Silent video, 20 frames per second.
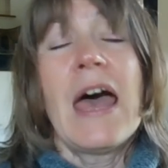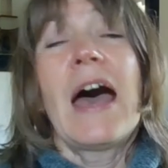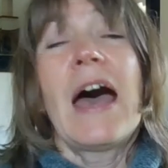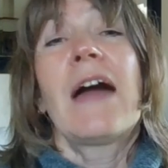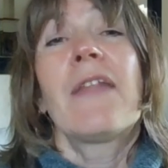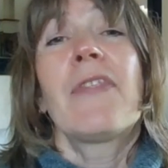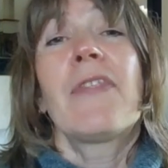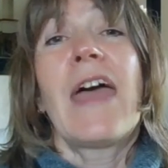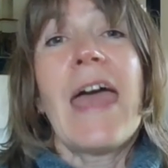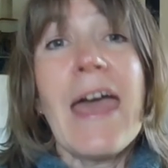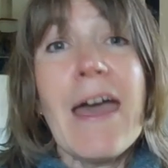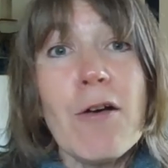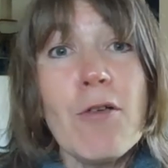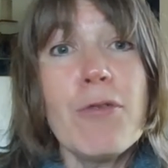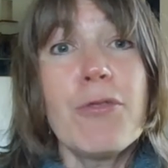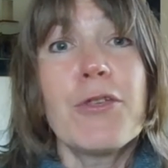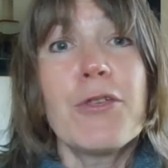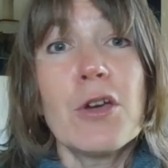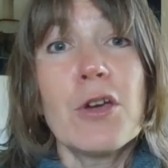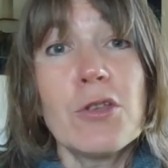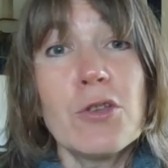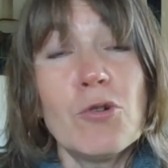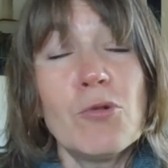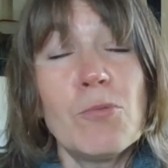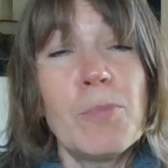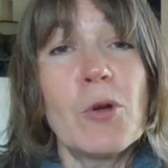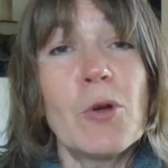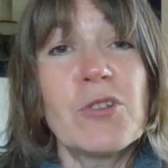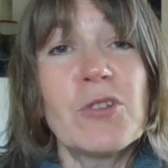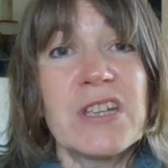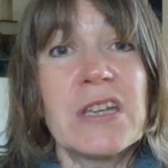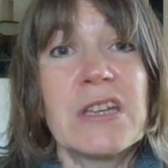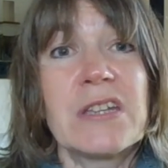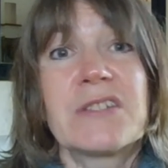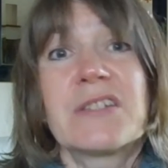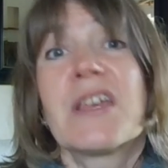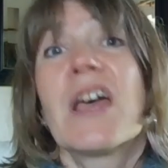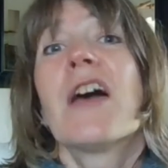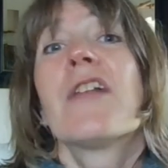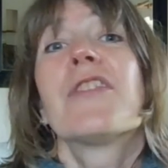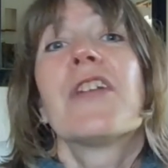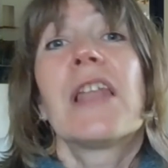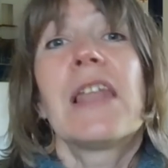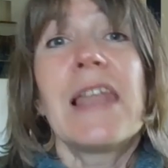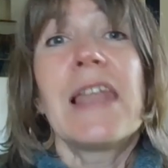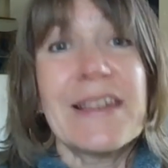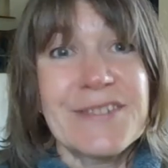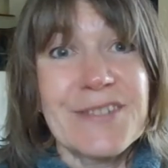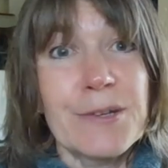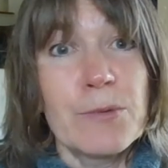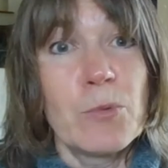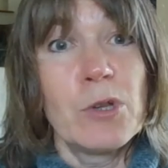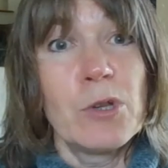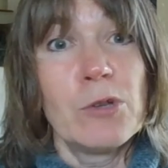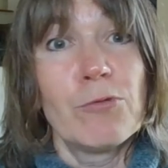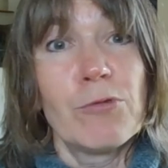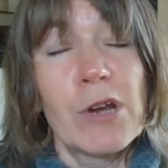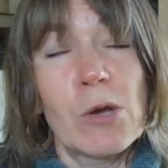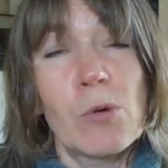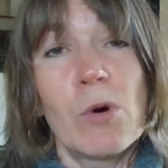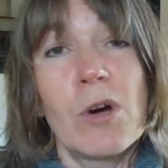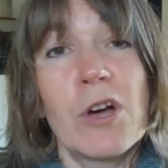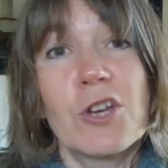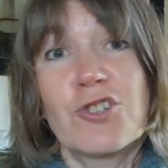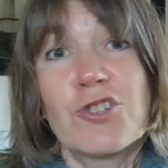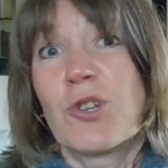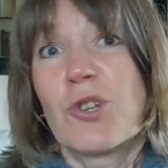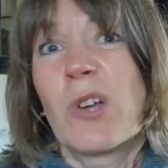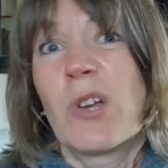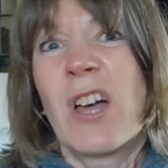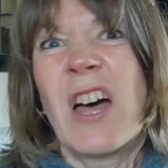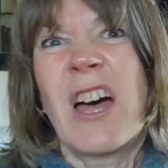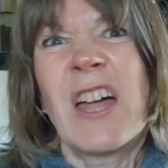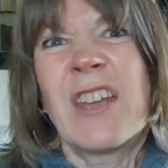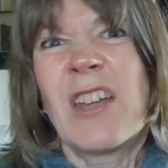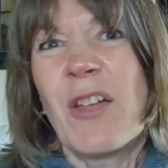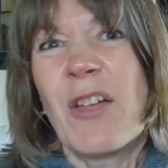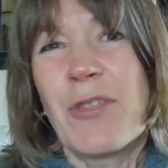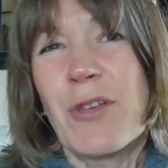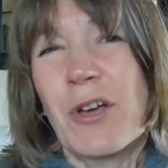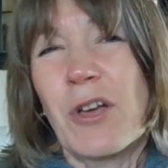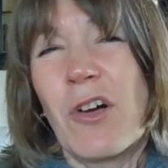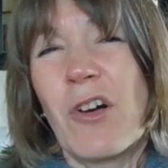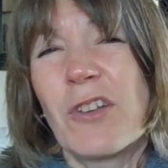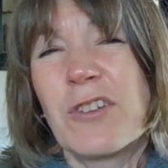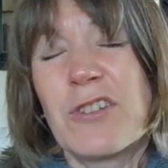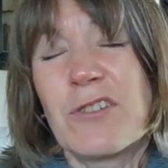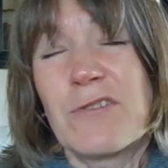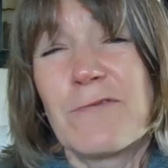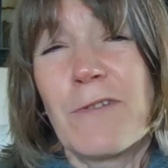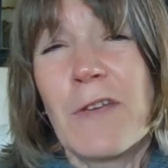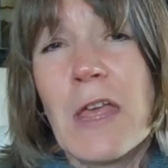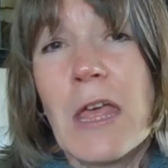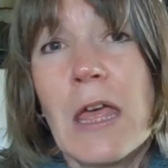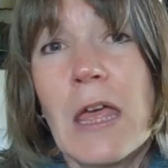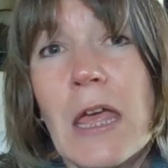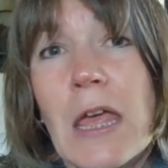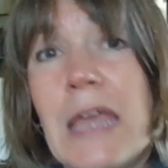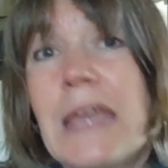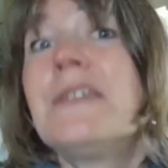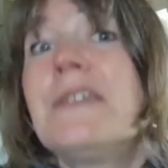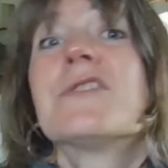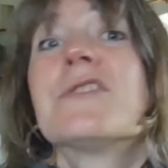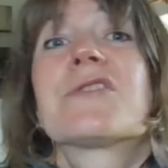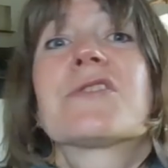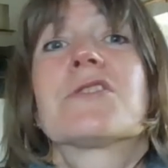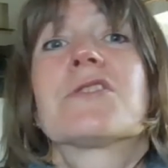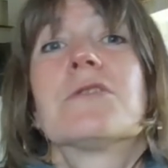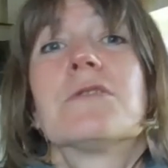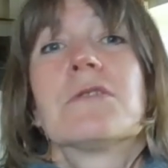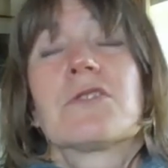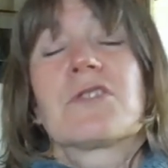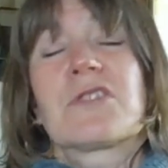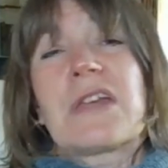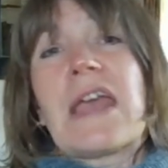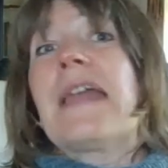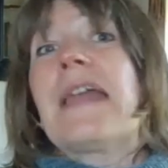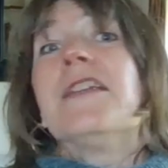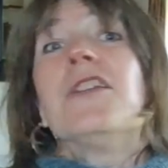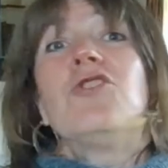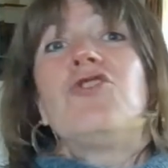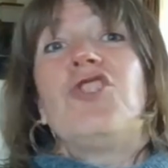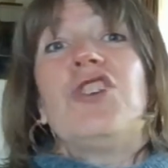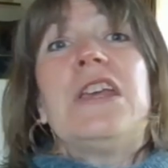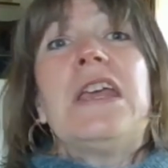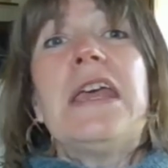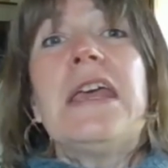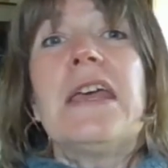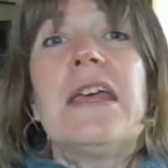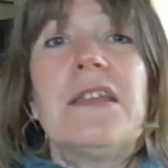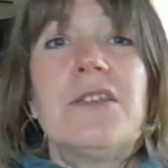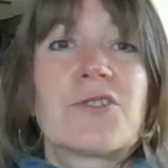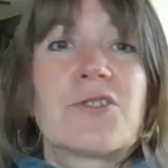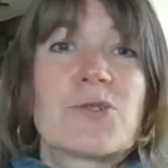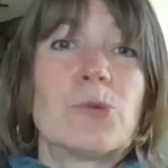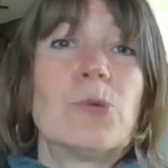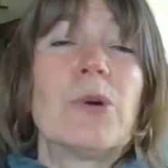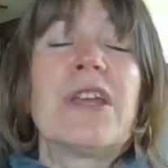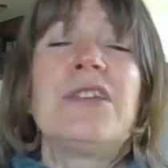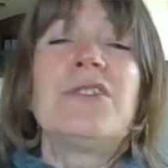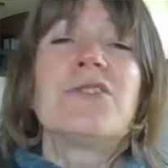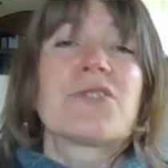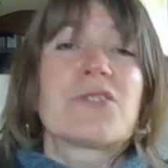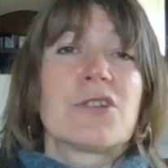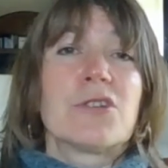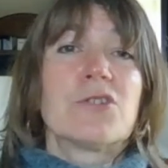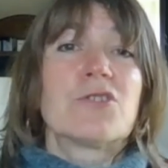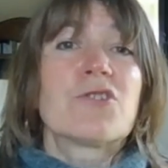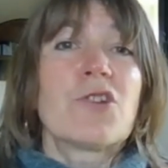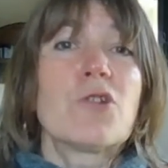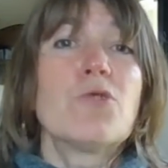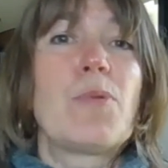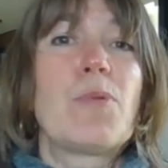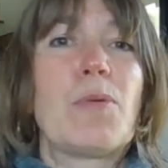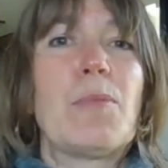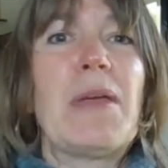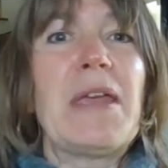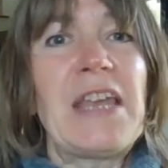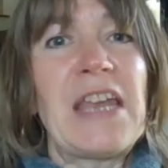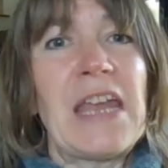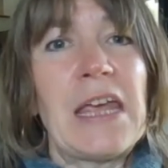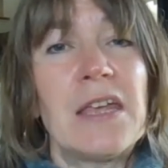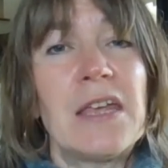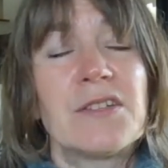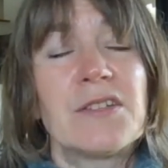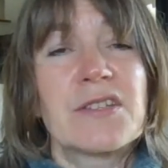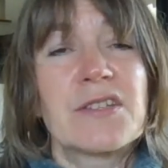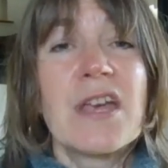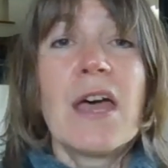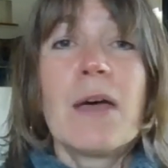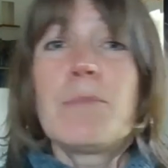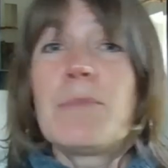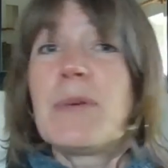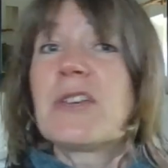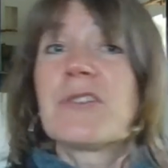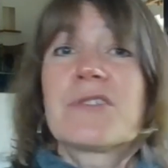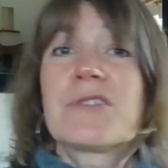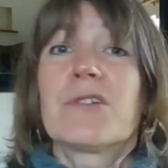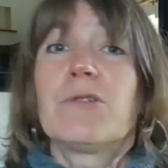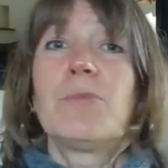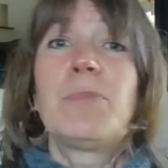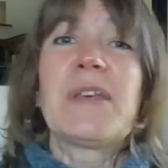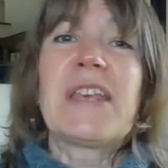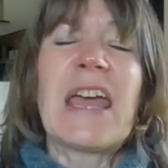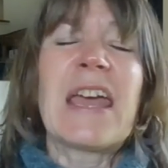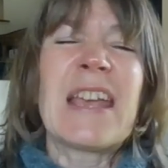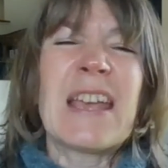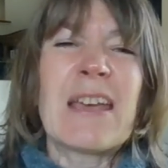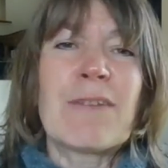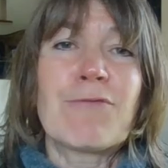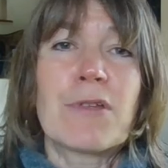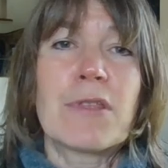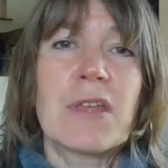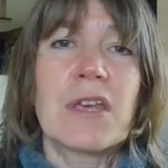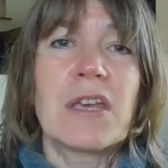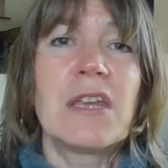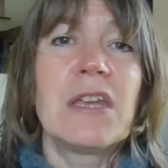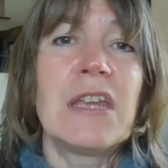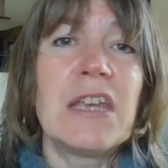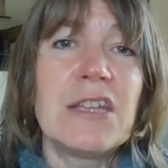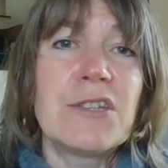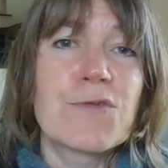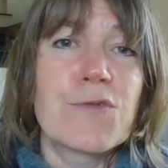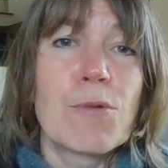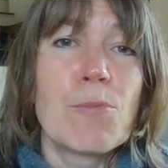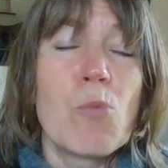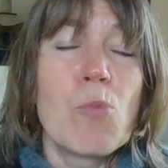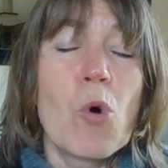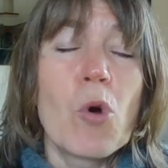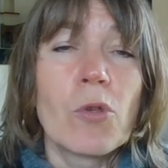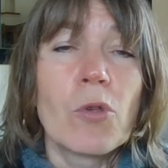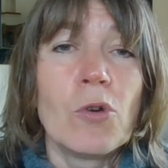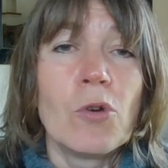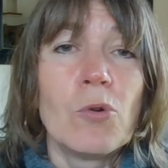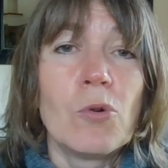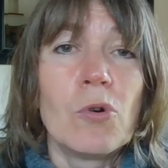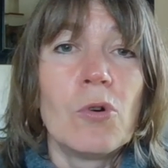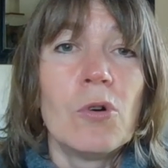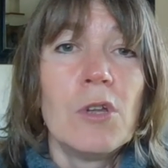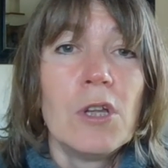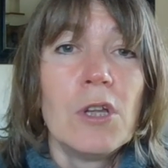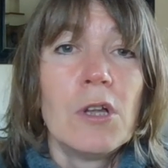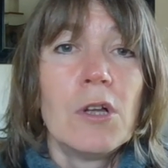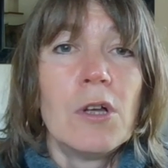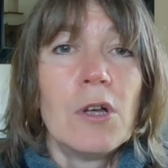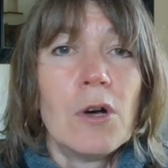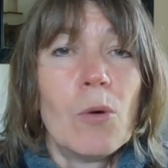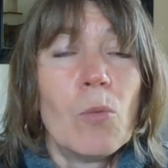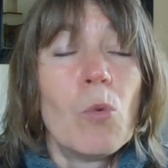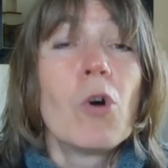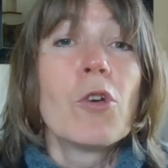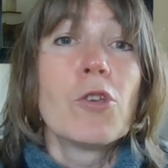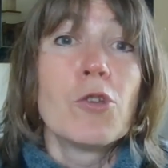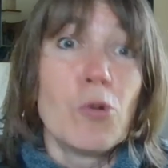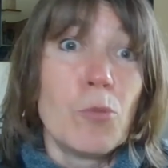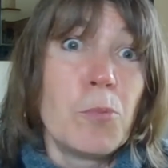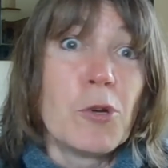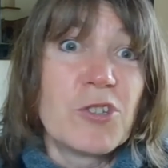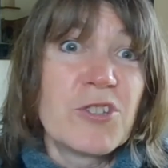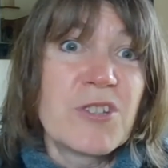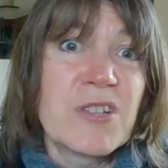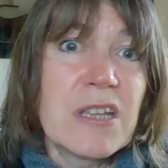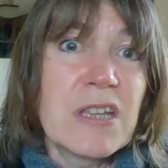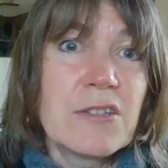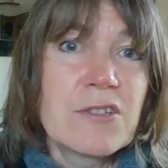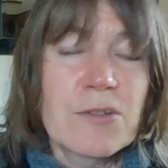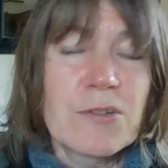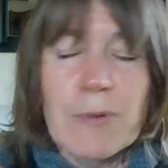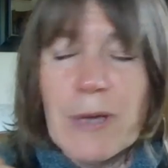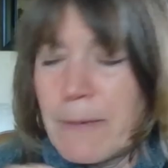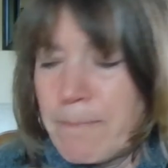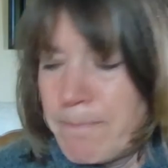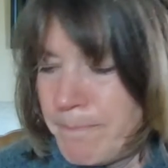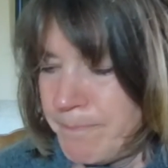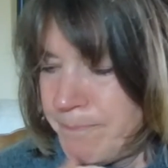And the healthier your body is, the less it will require sugar and other kind of instant energy hits or instant dopamine hits, because it will be getting everything it needs from what you're putting into it.